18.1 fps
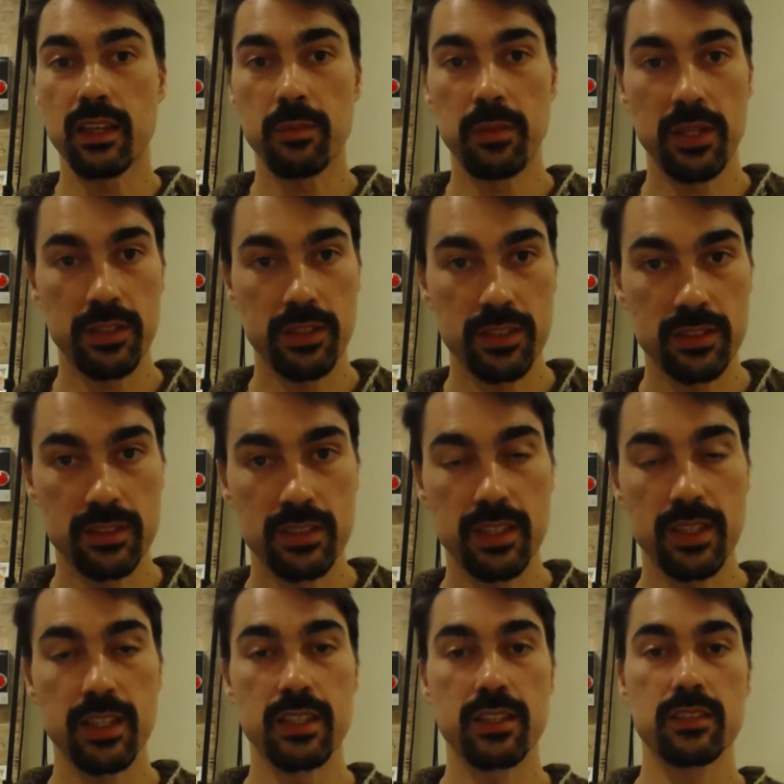about these
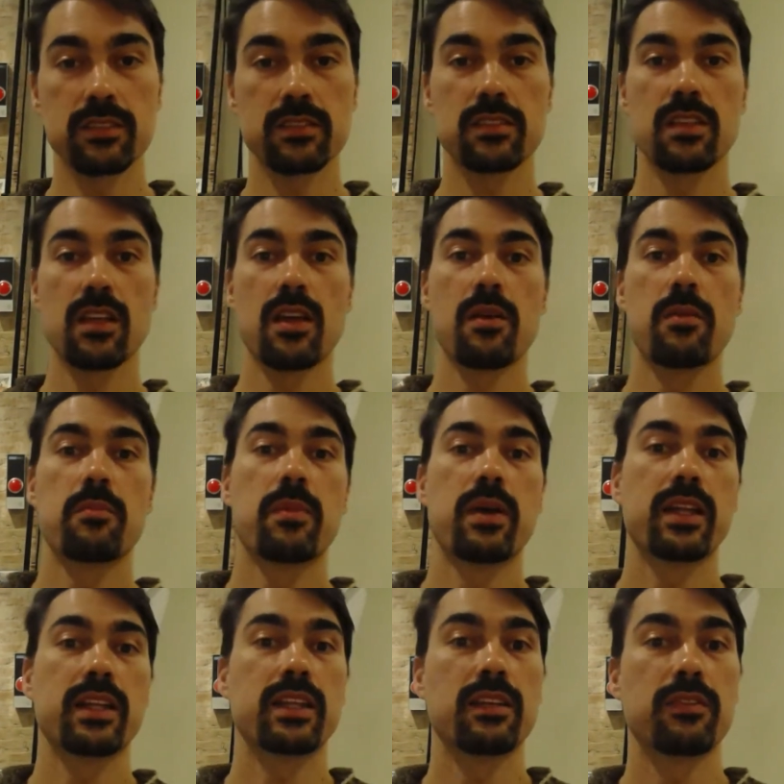things
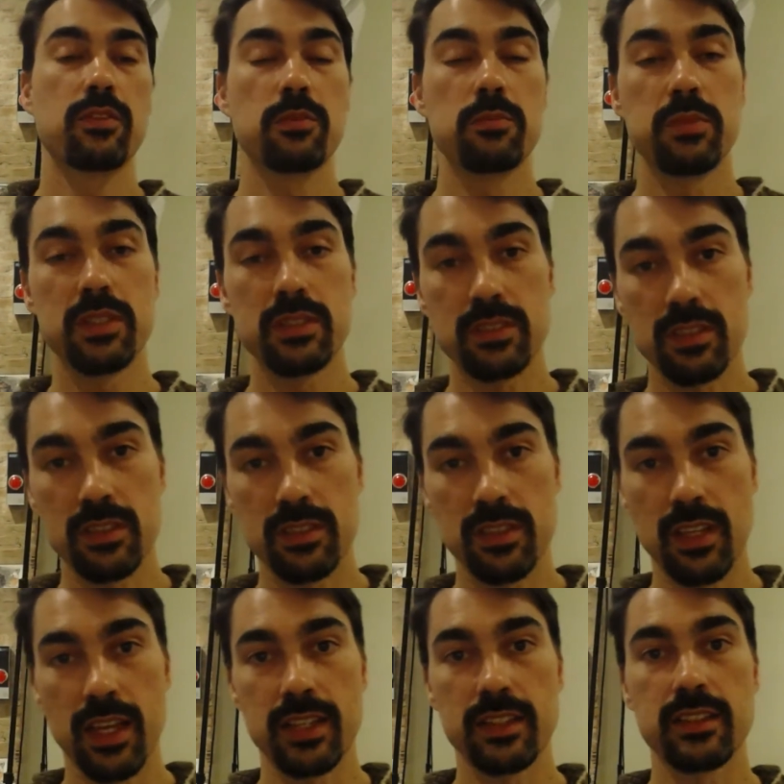might give you
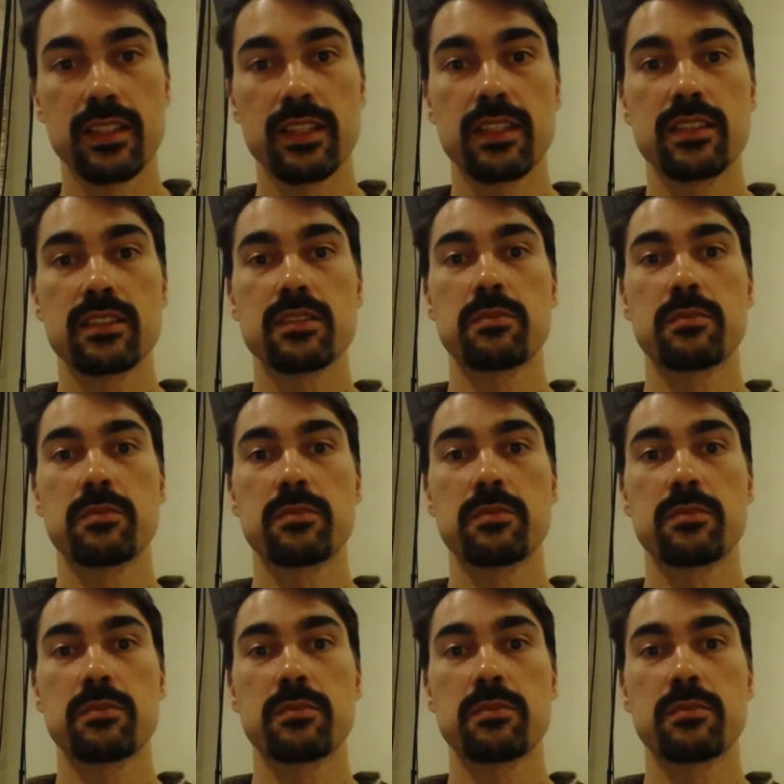business ideas.